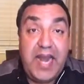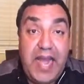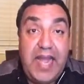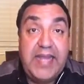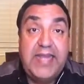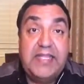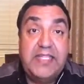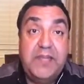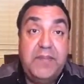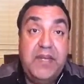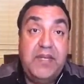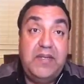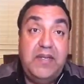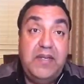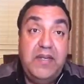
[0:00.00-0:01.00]
I get to
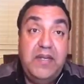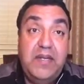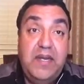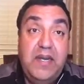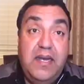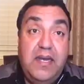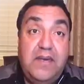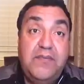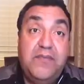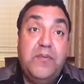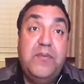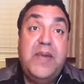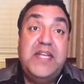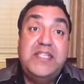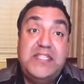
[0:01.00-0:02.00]
meet
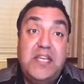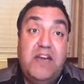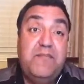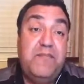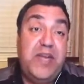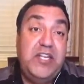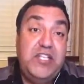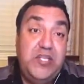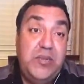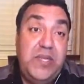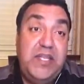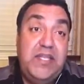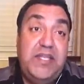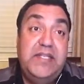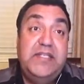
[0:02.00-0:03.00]
for myself by
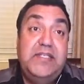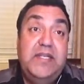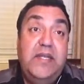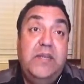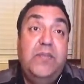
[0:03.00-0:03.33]
doing this.